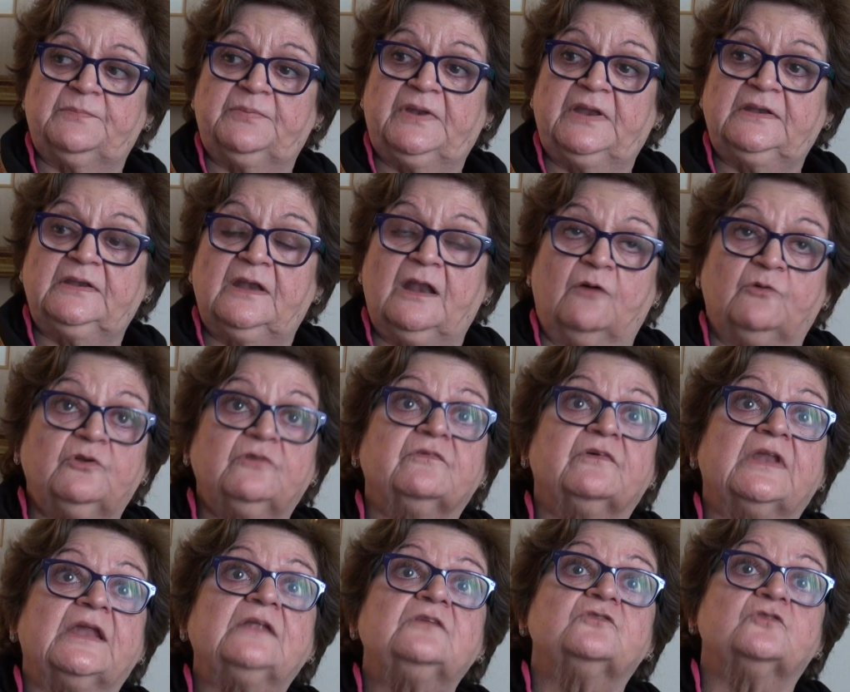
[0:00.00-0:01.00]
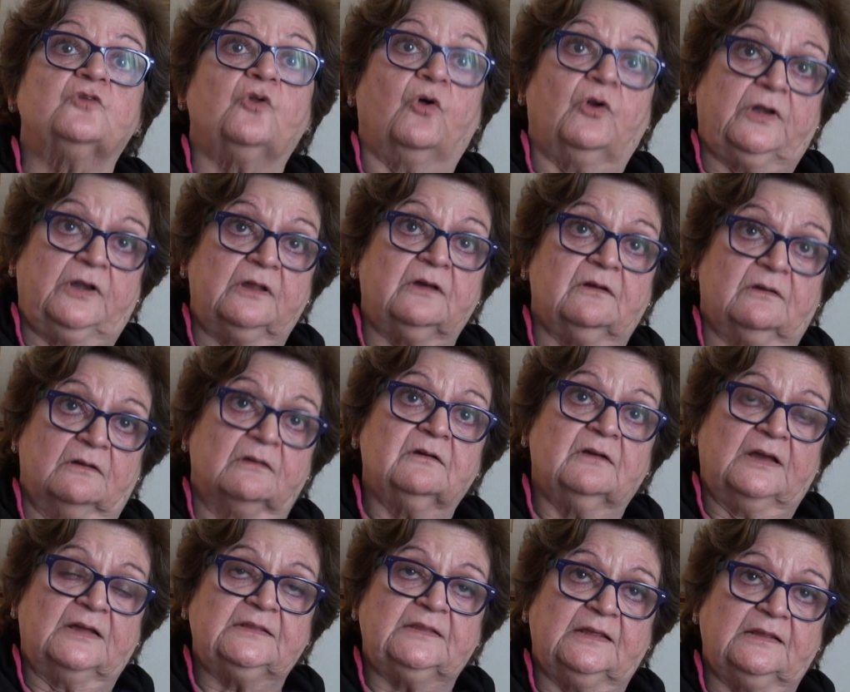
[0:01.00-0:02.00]
separated out of great slaughter,
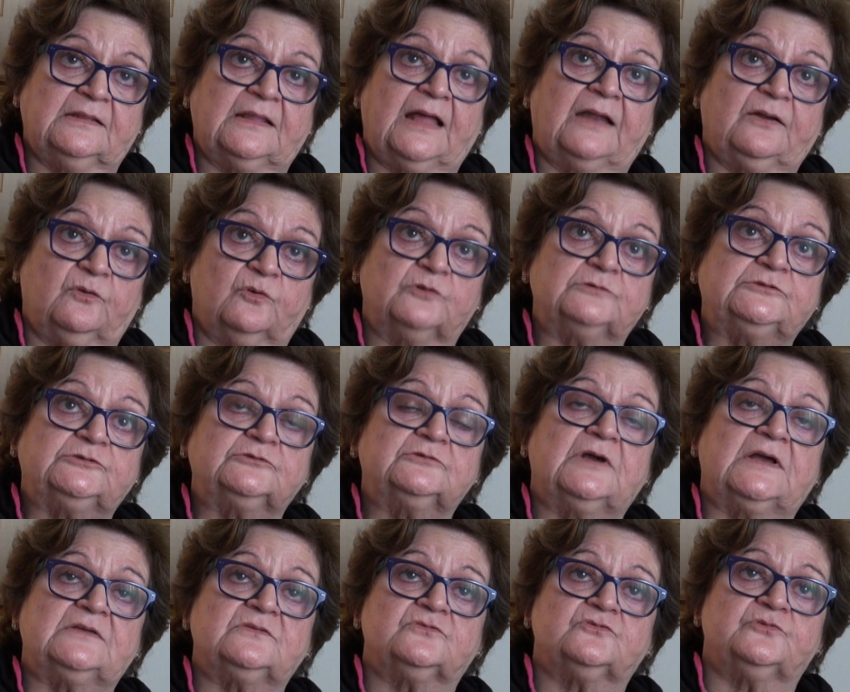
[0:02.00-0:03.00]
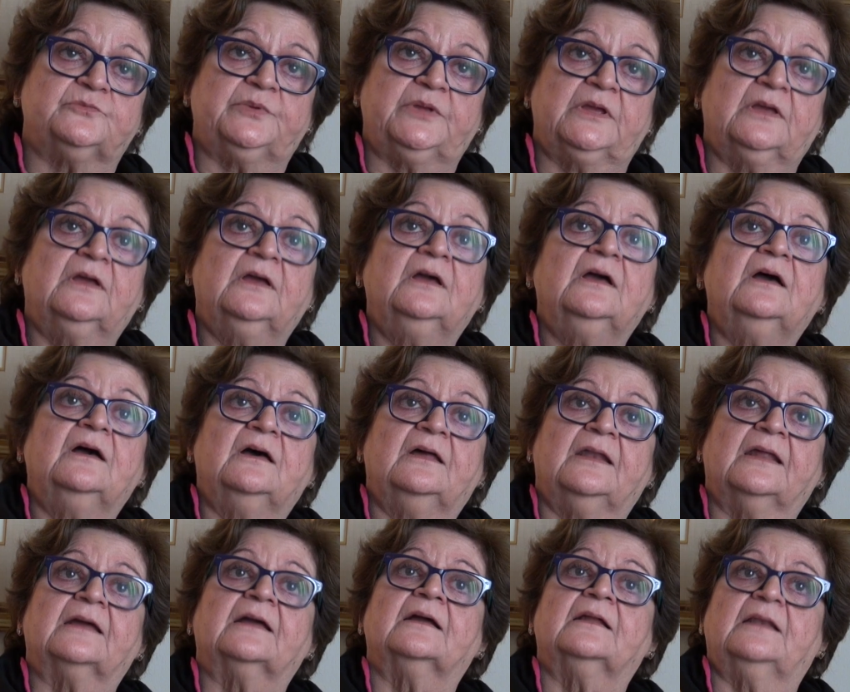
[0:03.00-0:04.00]
I think that also has to be
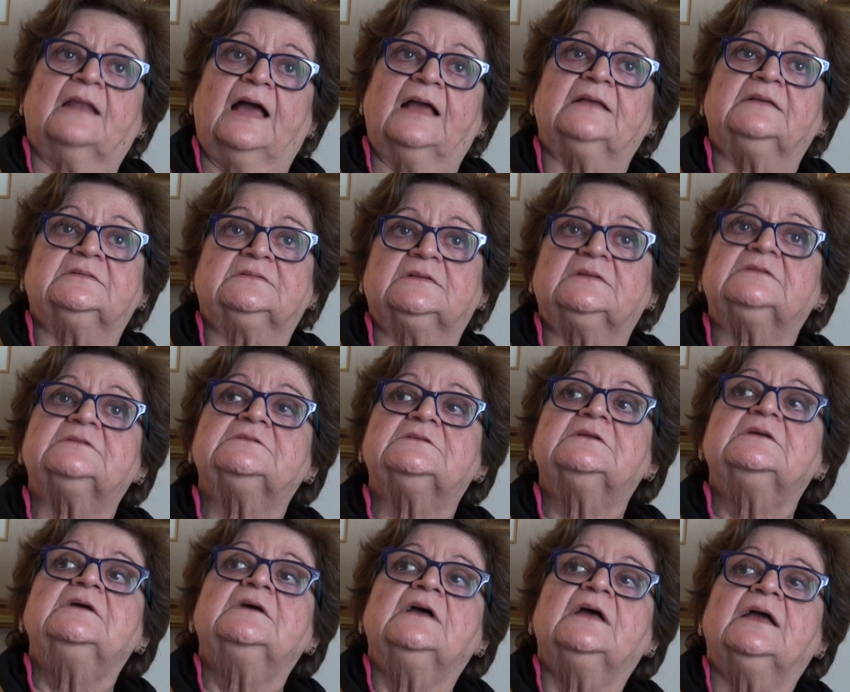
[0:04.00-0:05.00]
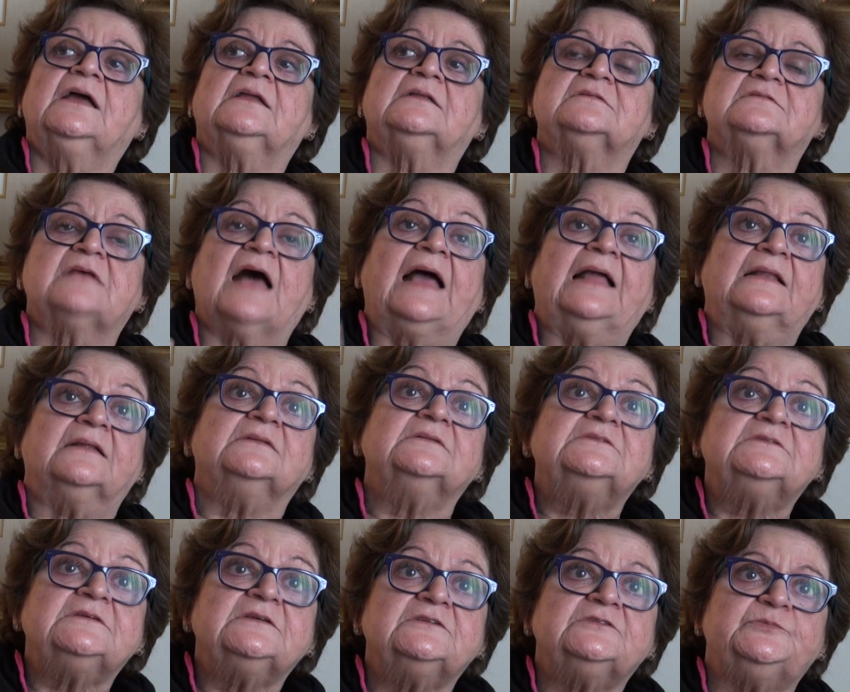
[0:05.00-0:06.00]
recognized. It
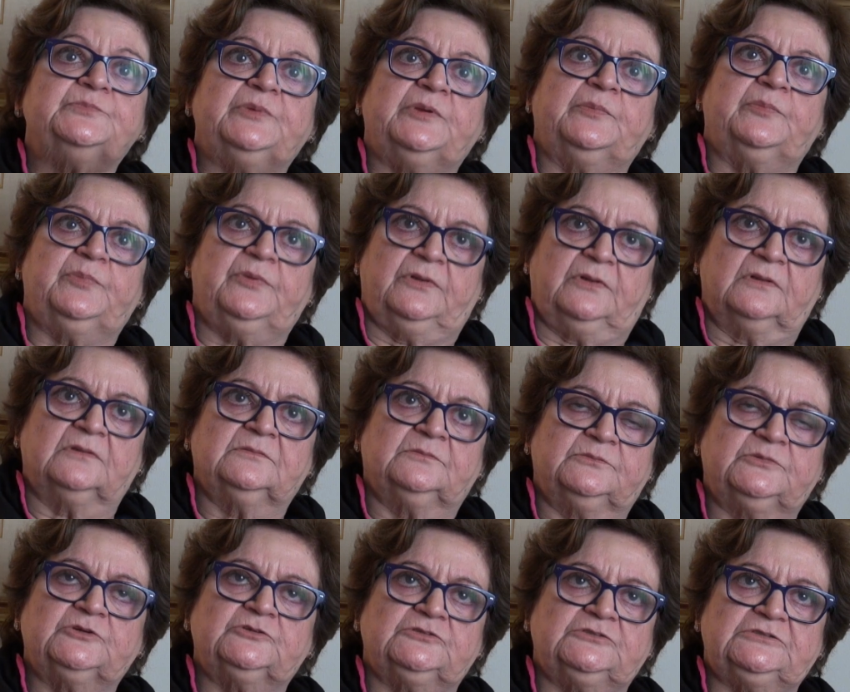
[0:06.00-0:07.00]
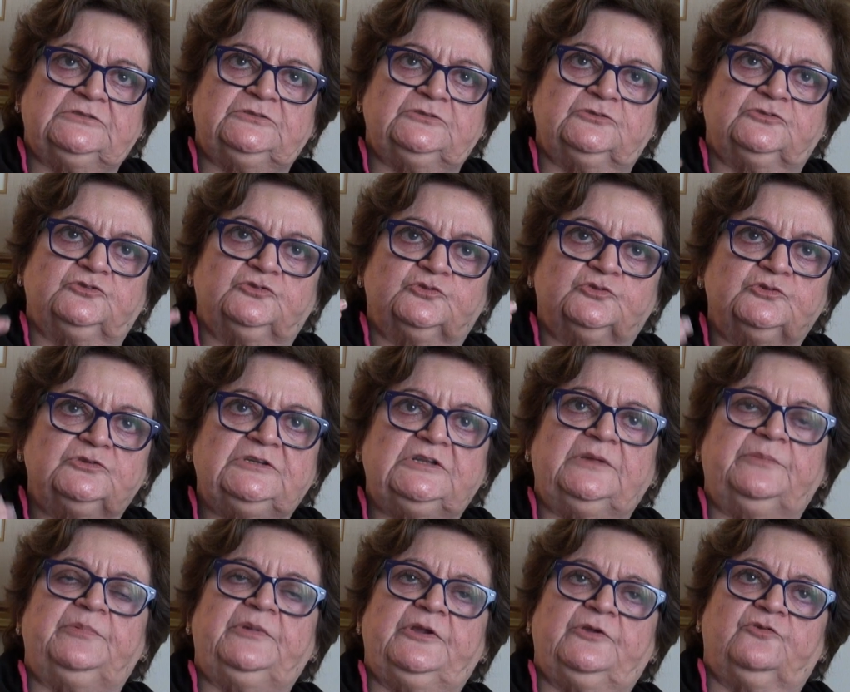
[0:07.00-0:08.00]
silences people because you're so
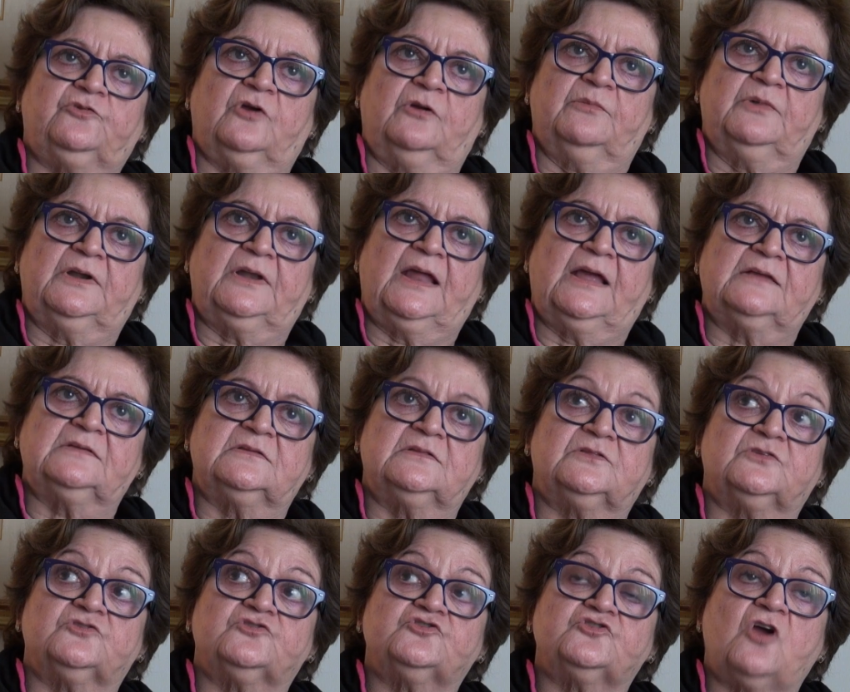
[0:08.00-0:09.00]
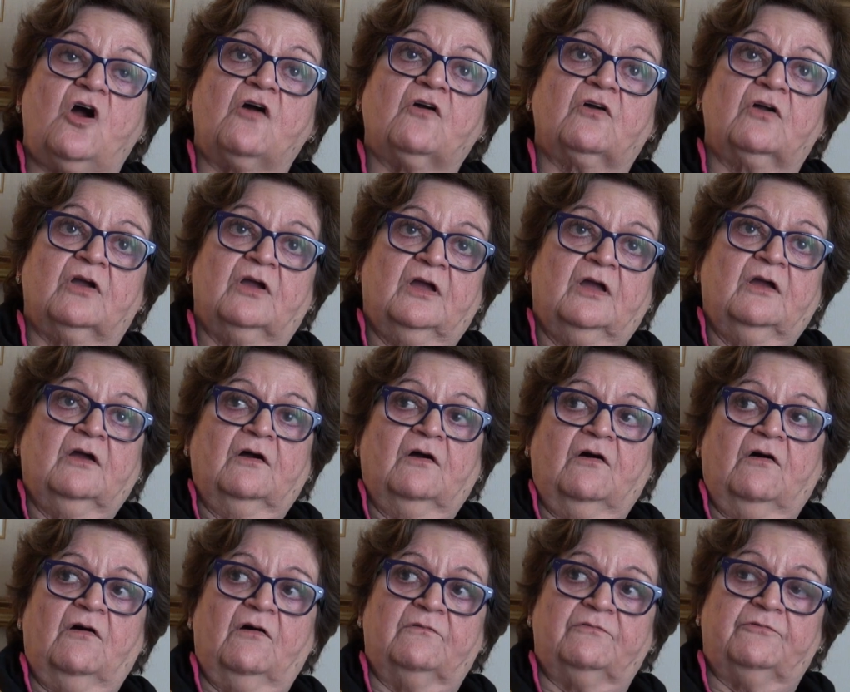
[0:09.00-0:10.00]
deeply traumatized at the shock
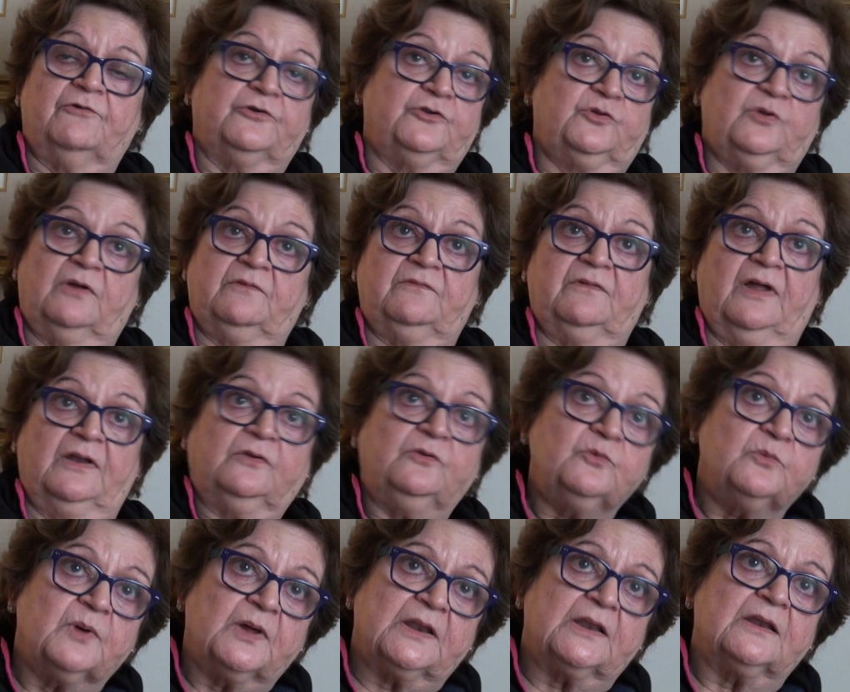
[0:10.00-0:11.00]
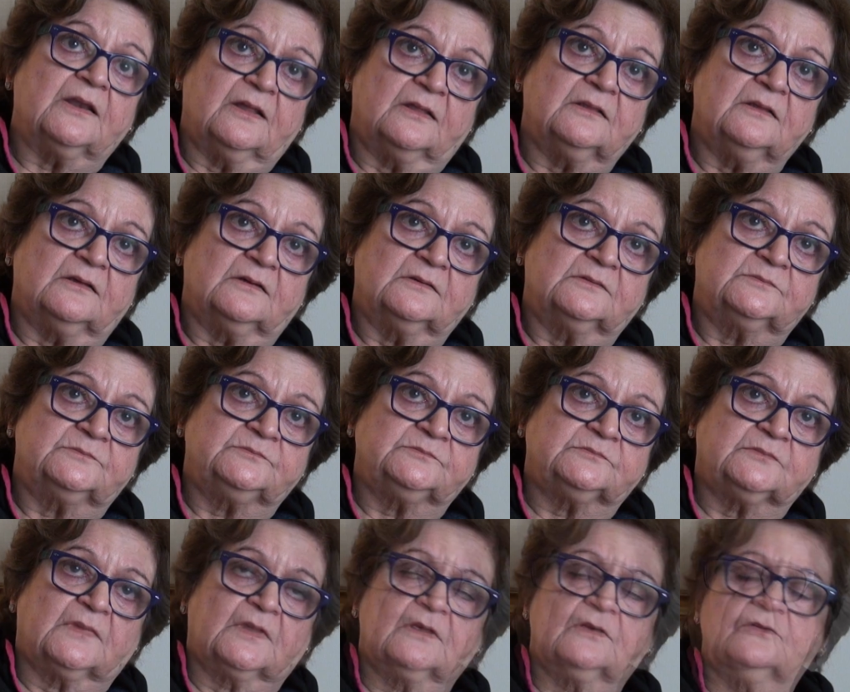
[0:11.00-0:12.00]
of what you have done to one another.
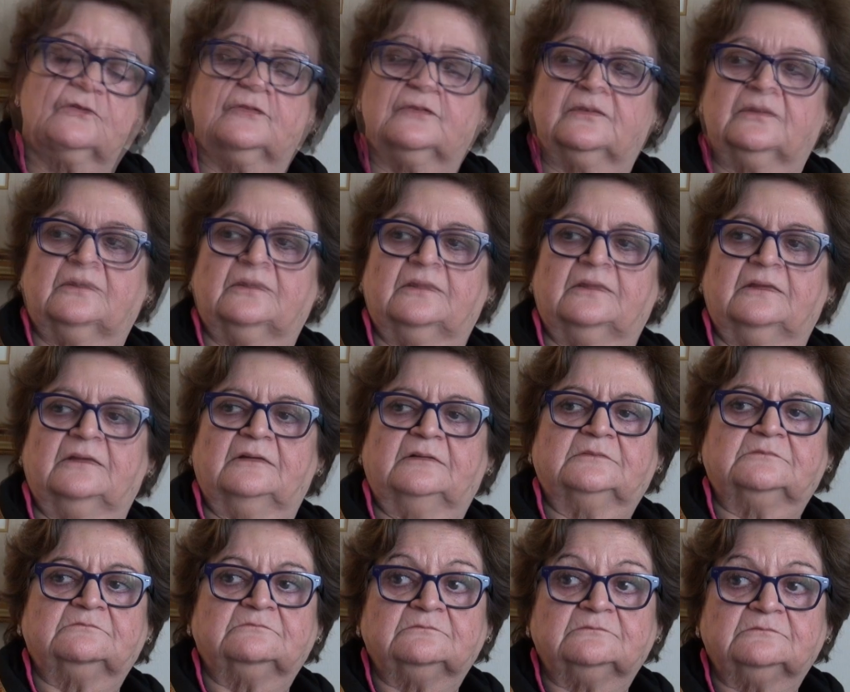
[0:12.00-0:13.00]
And